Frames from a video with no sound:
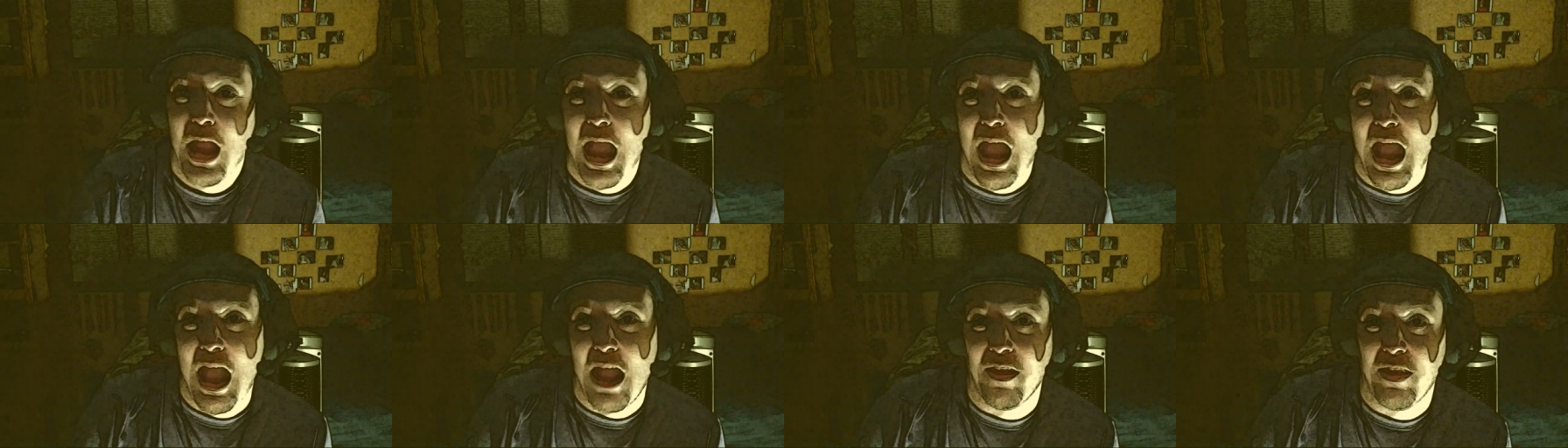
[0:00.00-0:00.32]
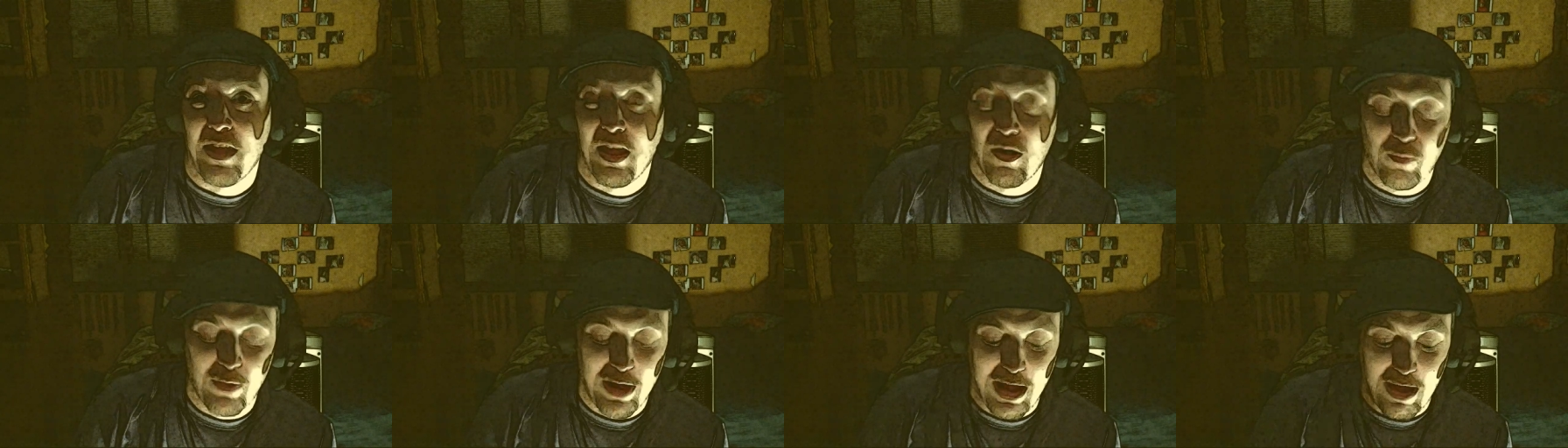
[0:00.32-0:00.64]
And
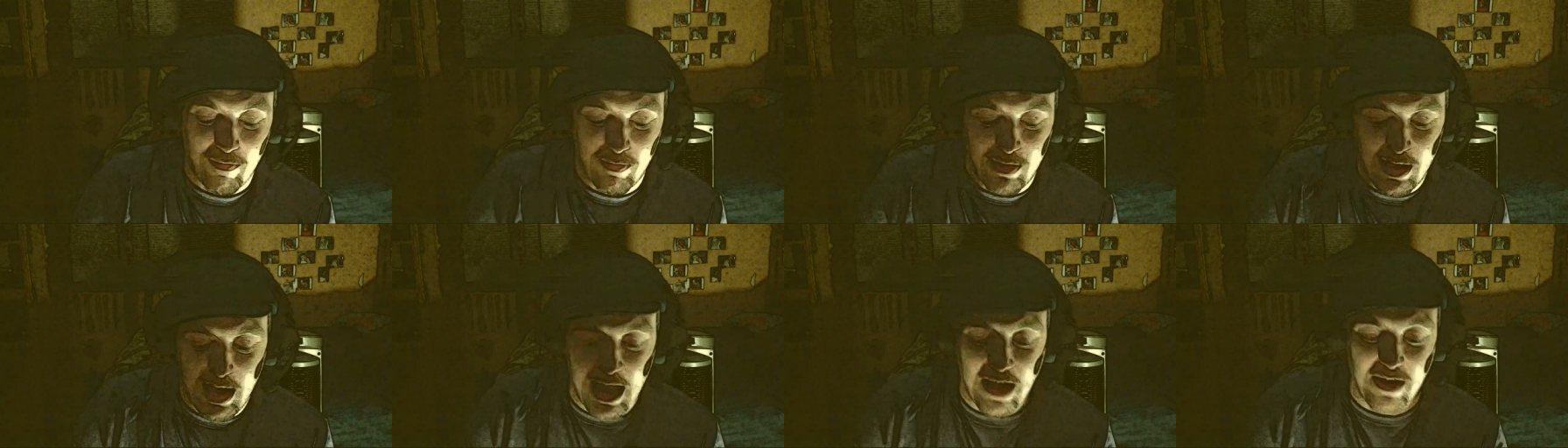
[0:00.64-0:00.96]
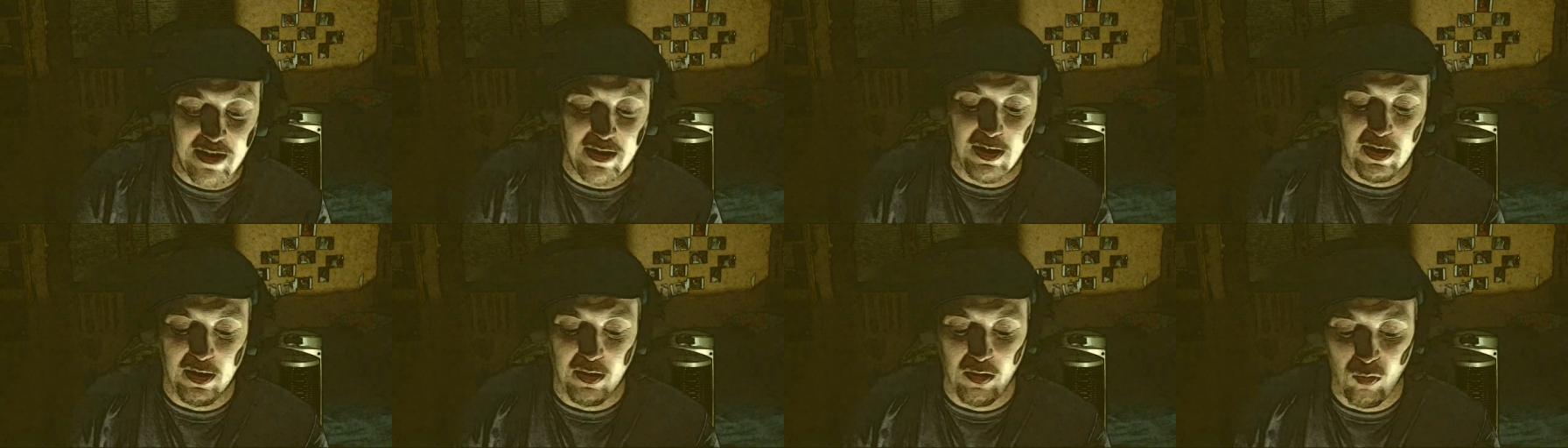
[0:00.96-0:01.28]
then we have the
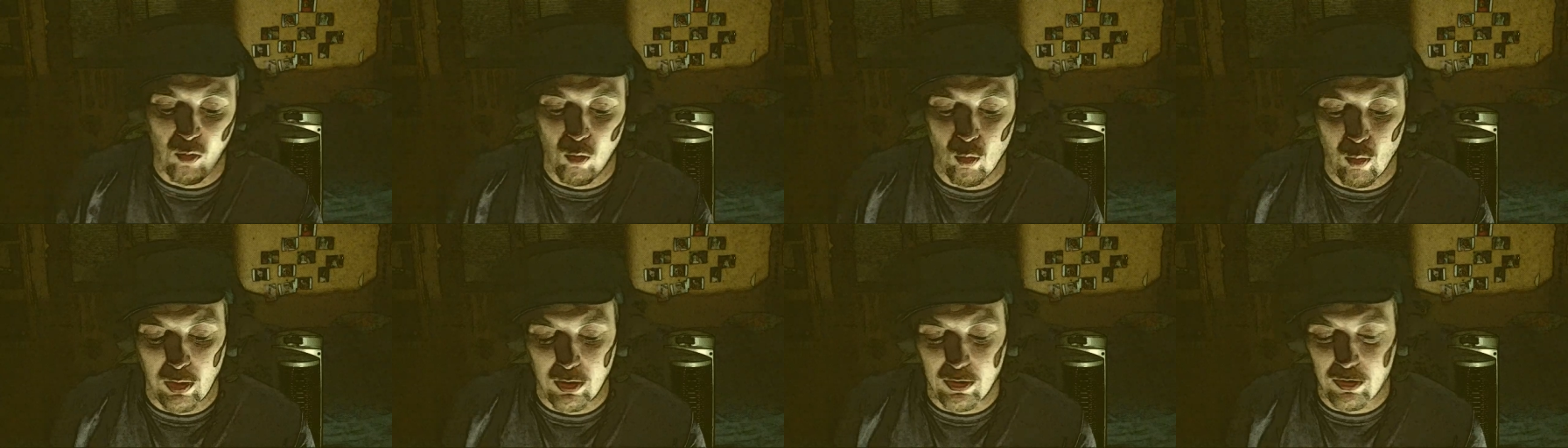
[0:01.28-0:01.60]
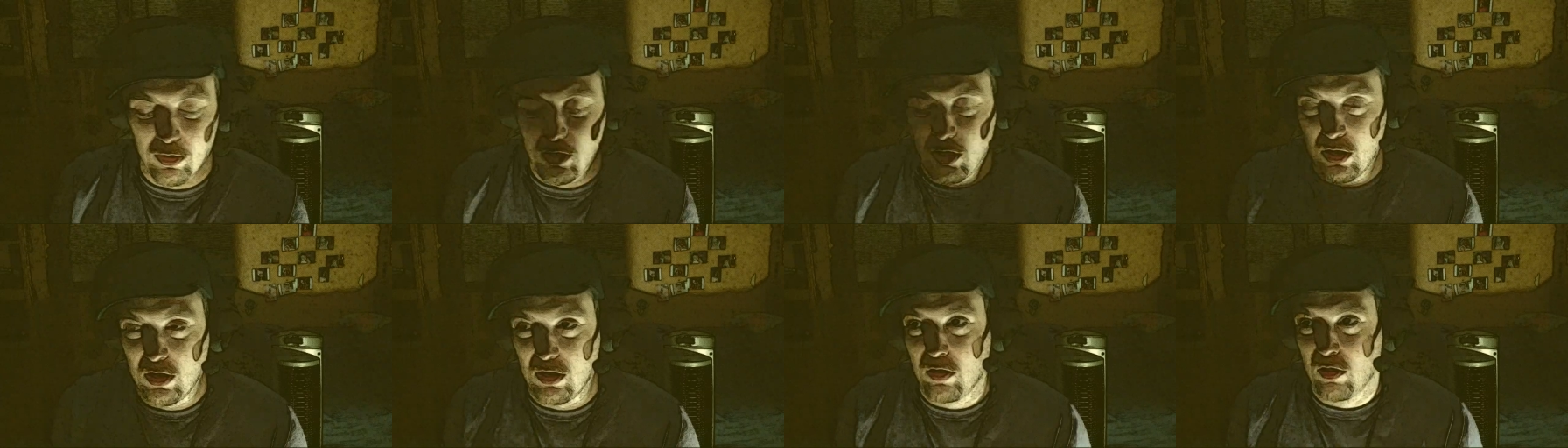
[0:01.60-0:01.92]
ending with
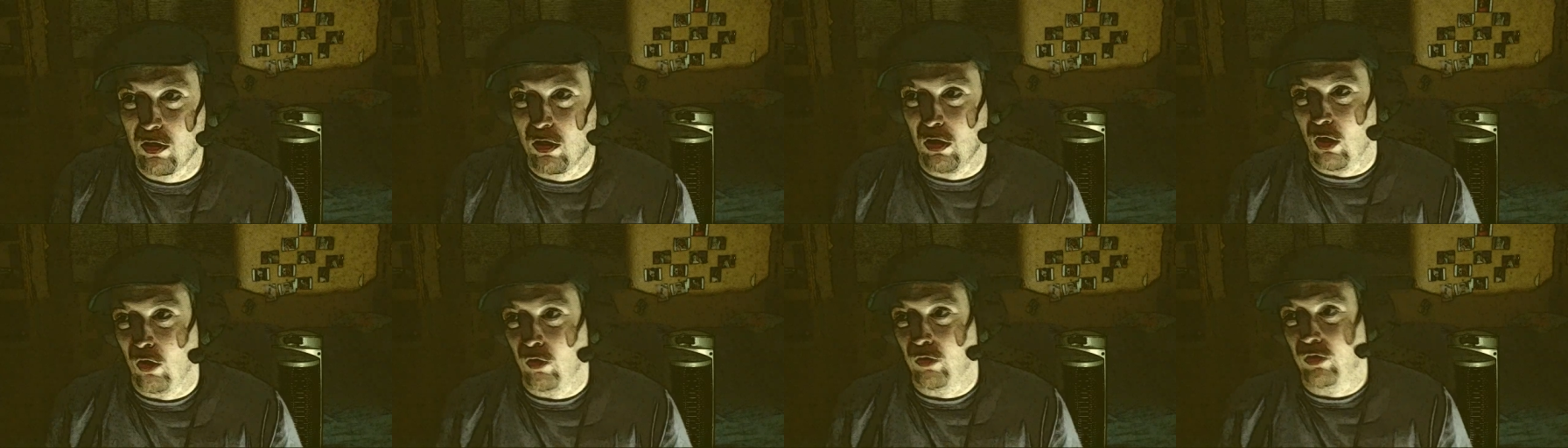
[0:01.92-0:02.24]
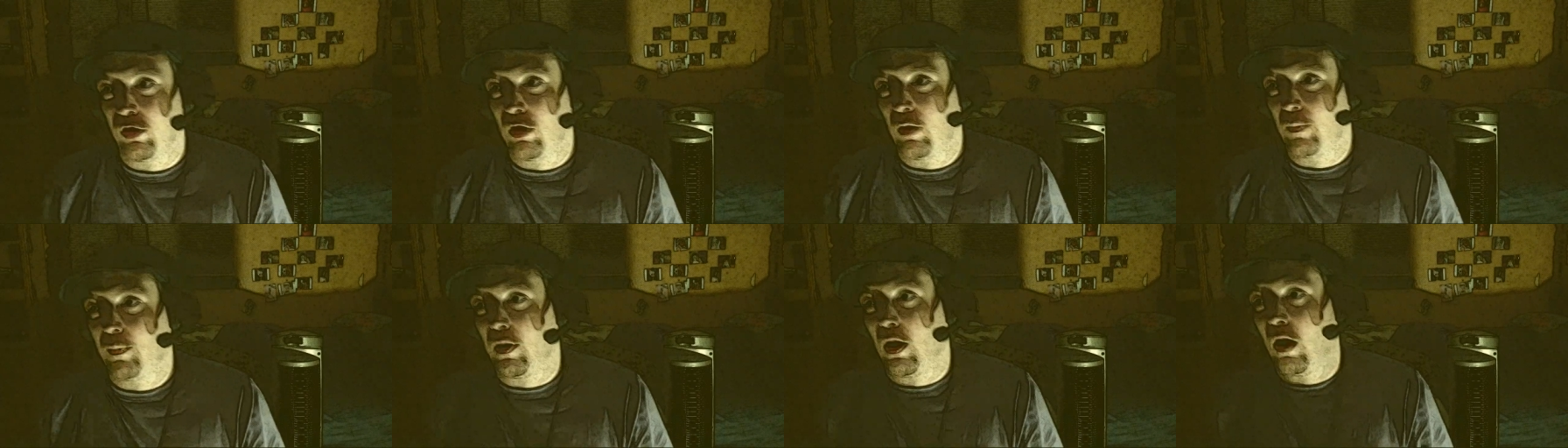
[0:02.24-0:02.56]
the close-up